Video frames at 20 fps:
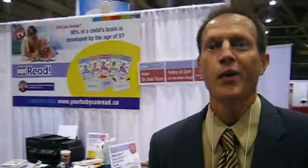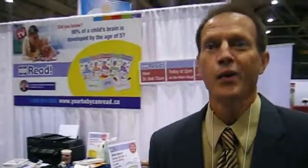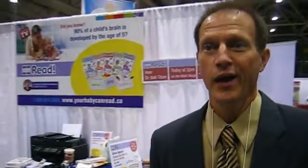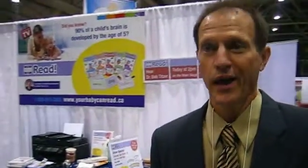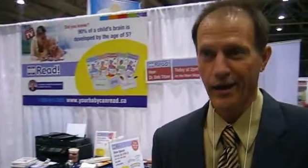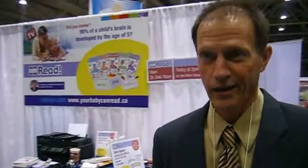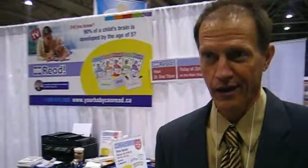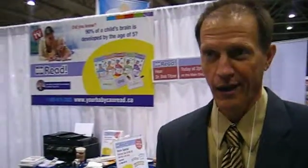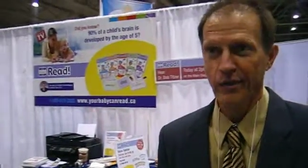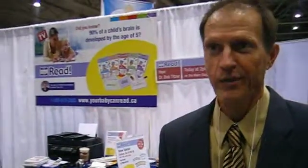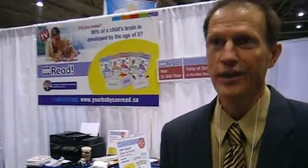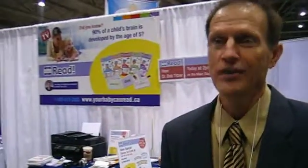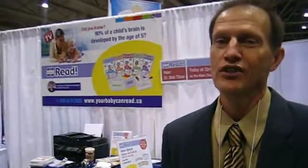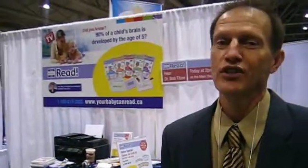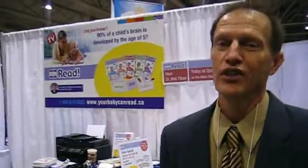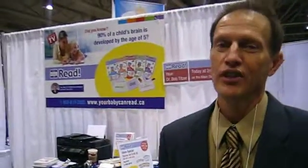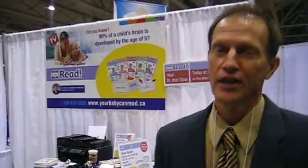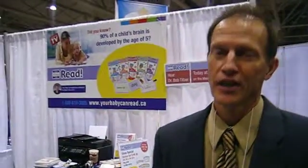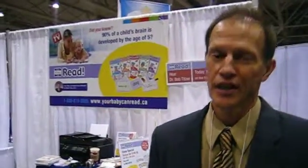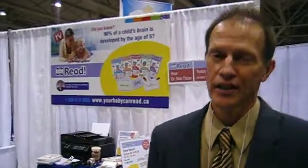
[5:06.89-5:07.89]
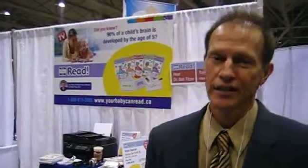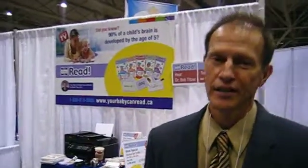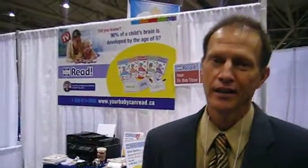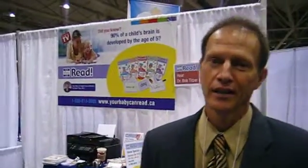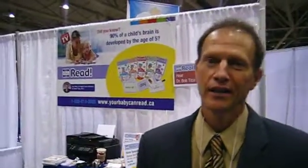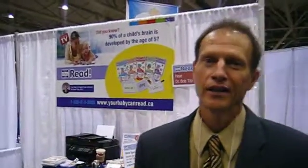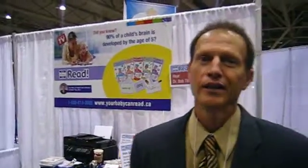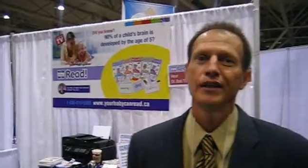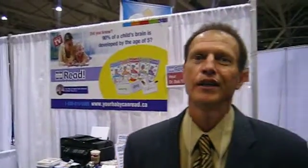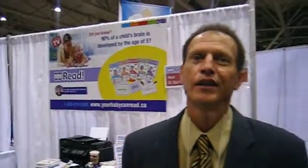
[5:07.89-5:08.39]
but oh, it's oh, your
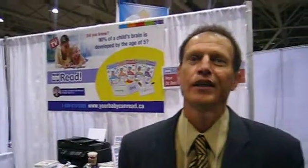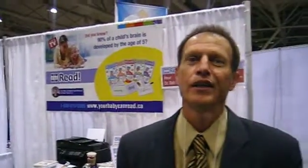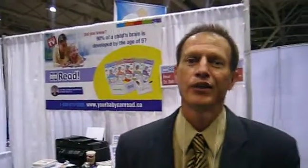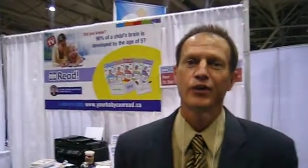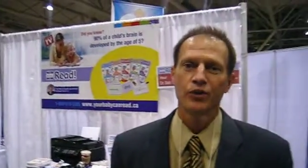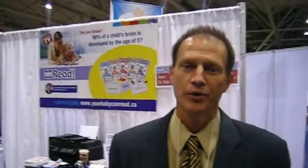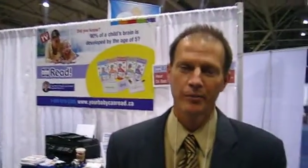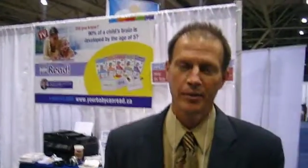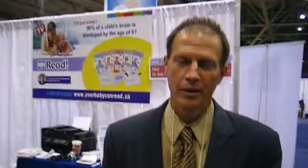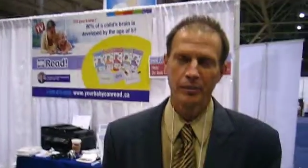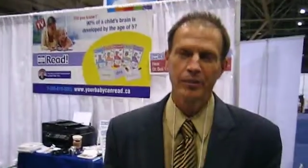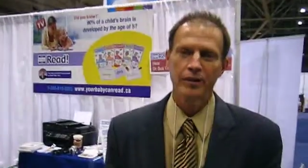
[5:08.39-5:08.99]
baby can your read